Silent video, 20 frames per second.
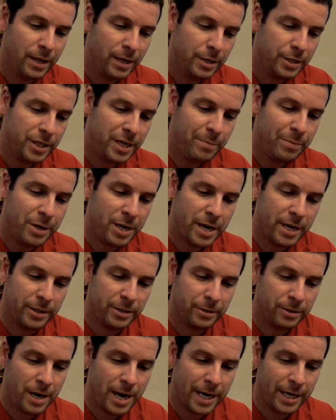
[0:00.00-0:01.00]
GPS
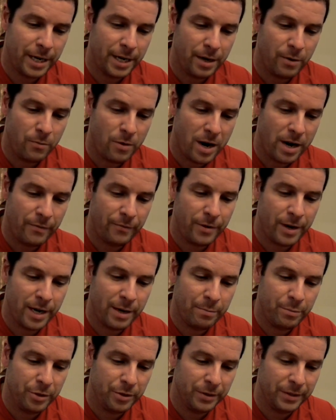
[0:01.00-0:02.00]
tracking, Wi-Fi
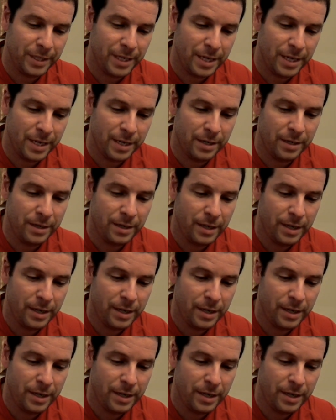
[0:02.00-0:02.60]
built in,